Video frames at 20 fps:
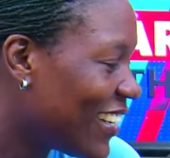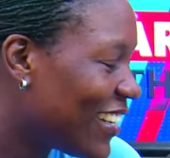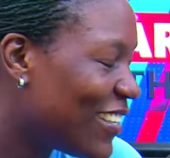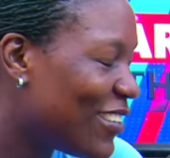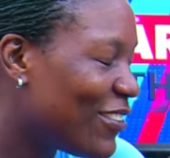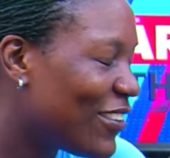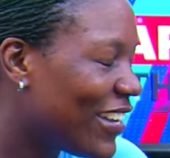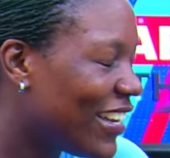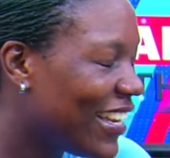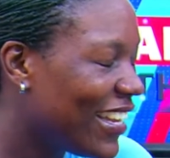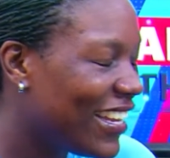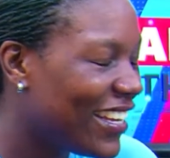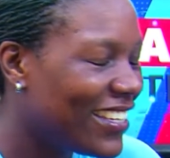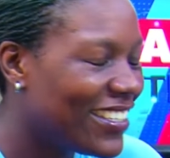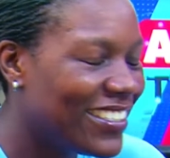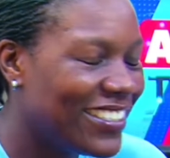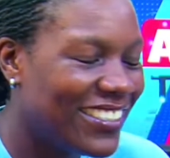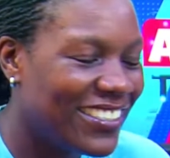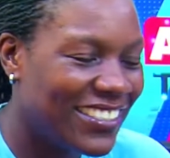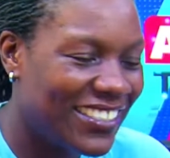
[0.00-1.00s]
you are like,
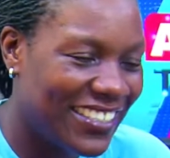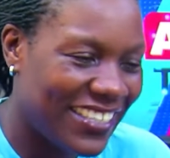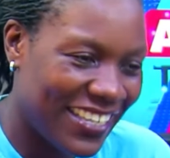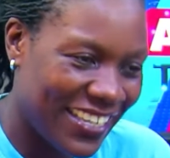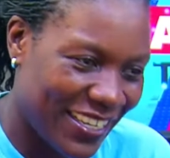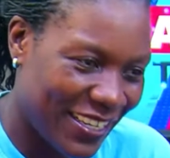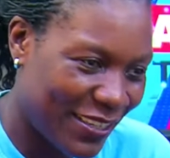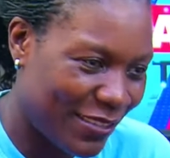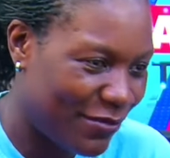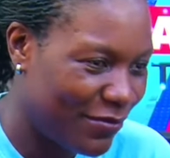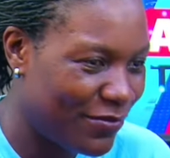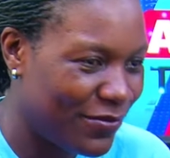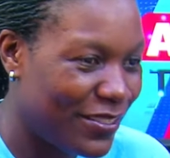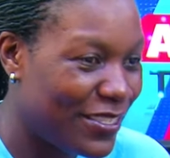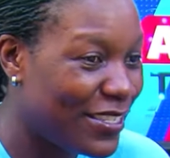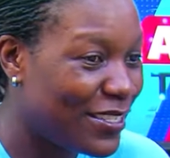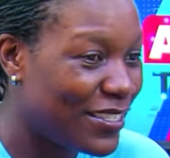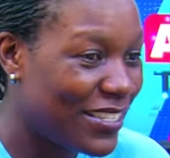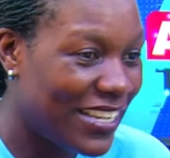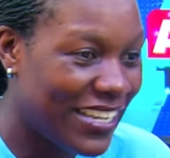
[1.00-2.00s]
damn,
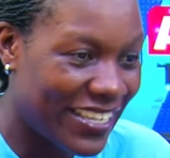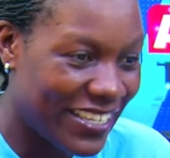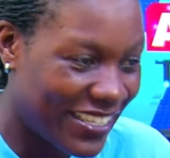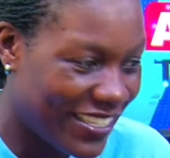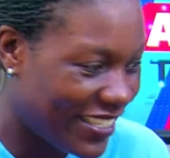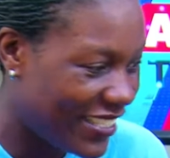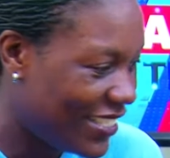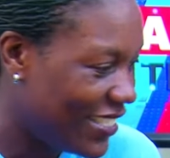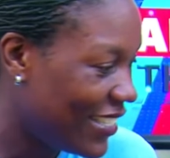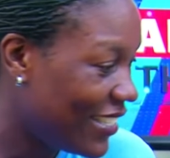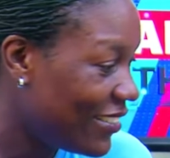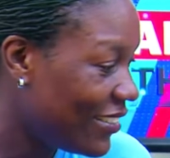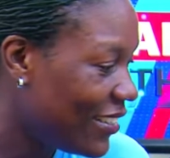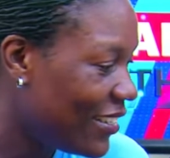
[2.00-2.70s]
these ladies.